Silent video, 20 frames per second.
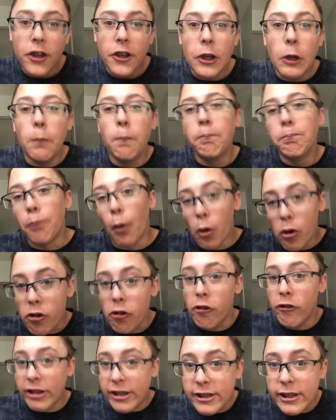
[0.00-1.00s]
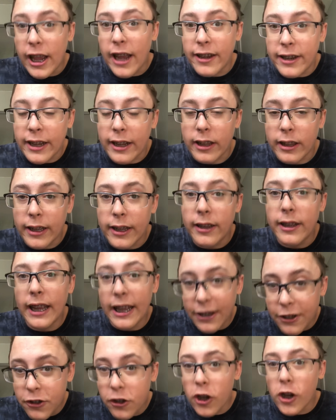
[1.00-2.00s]
you borrow it technically.
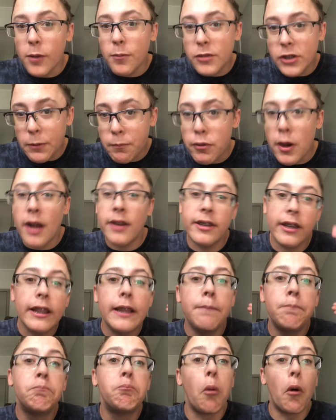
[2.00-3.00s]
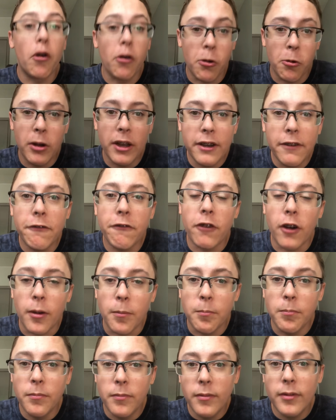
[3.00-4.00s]
In terms, you practically borrow it
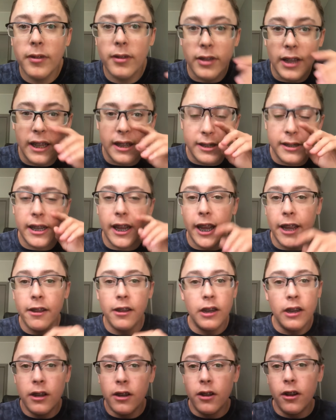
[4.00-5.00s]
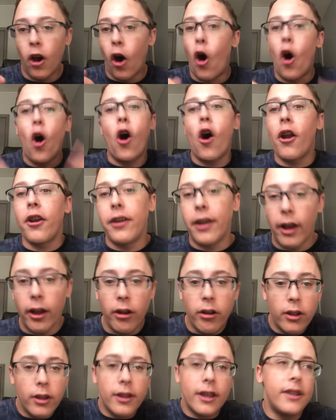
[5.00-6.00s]
from, let's say, Honda.
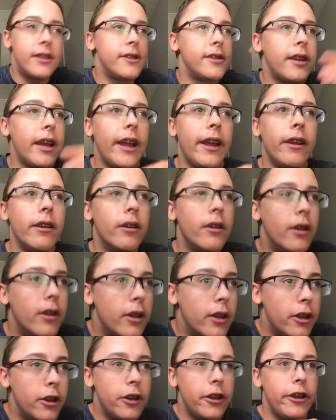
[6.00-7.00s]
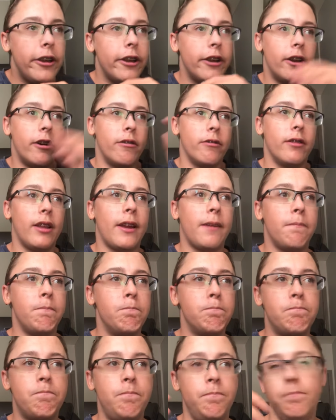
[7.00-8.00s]
Let's say, you know, like
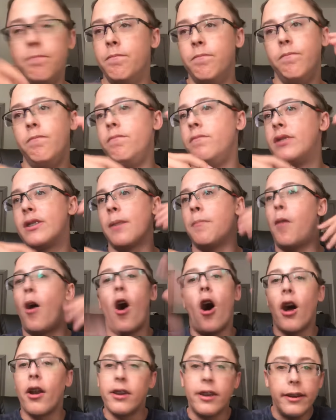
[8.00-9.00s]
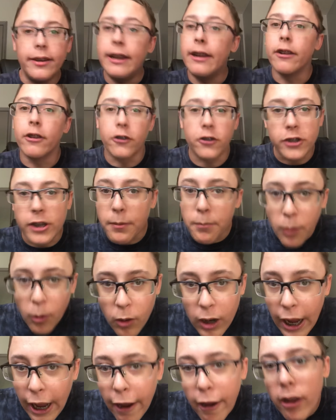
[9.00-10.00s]
some Honda dealership,
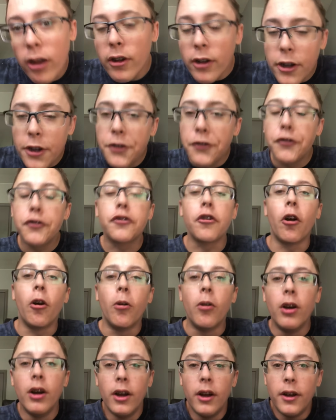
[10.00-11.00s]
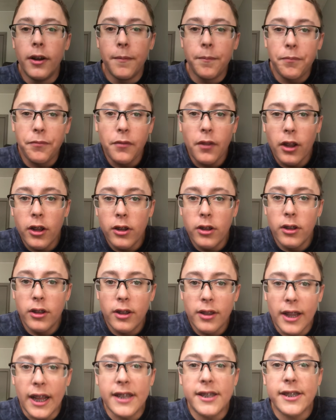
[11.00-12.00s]
okay? So
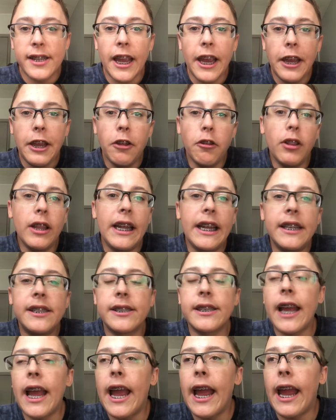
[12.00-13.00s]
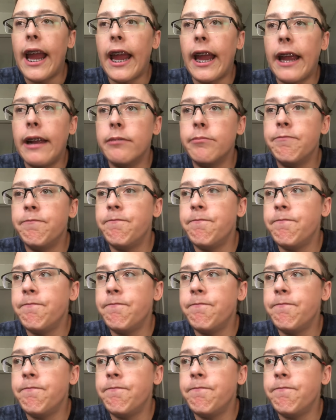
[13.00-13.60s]
let's say you leased a